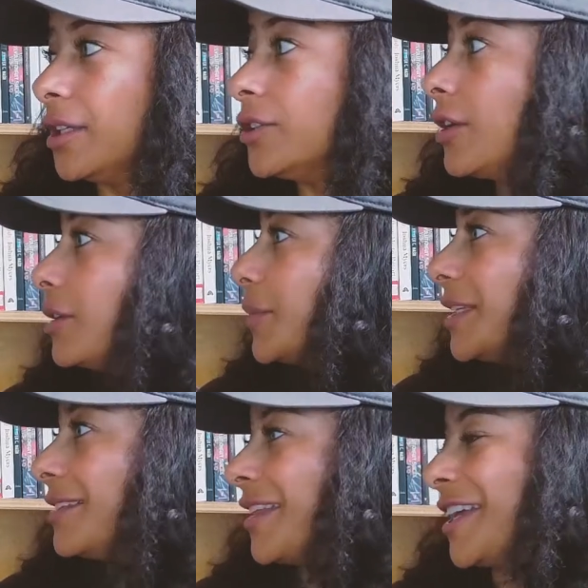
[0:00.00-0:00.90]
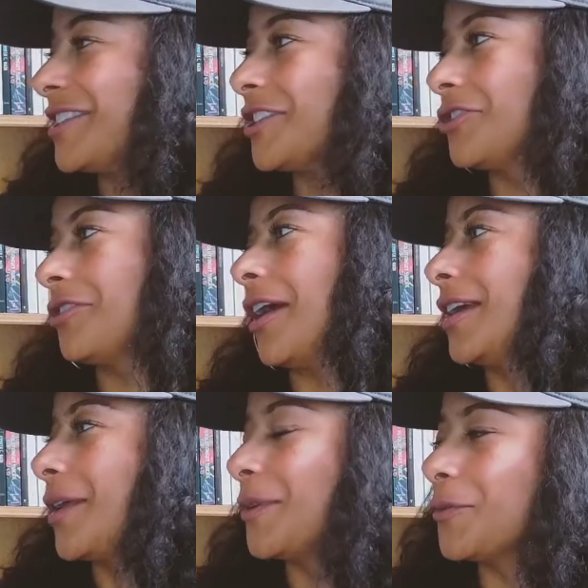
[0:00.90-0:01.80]
You know what I mean? Like, just try
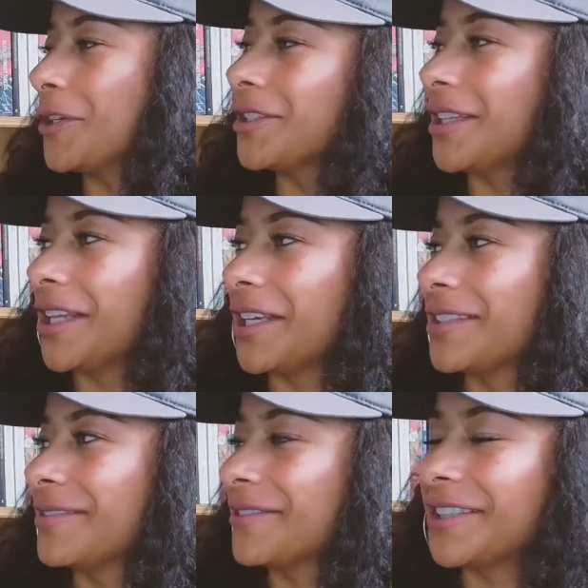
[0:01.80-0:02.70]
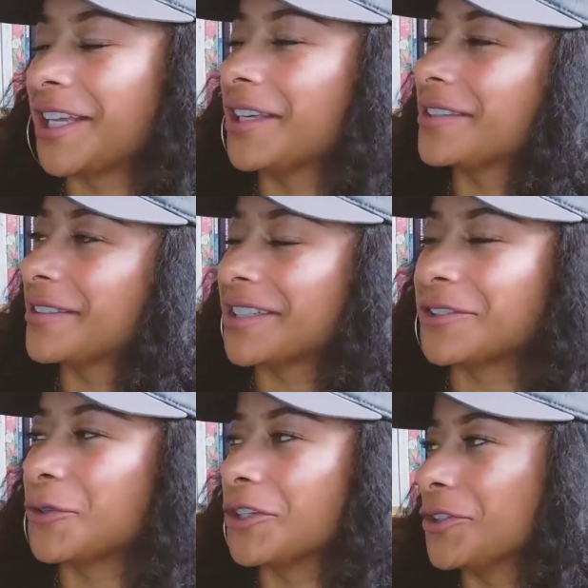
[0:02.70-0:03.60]
it. I mean, worst thing they can say is
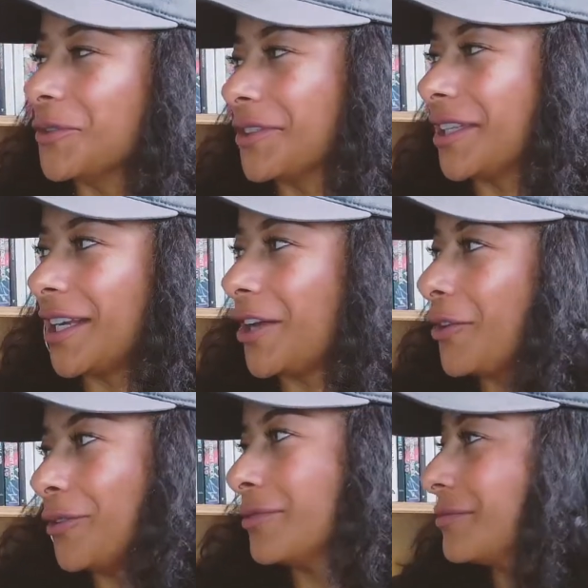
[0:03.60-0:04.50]
ignore you or say no.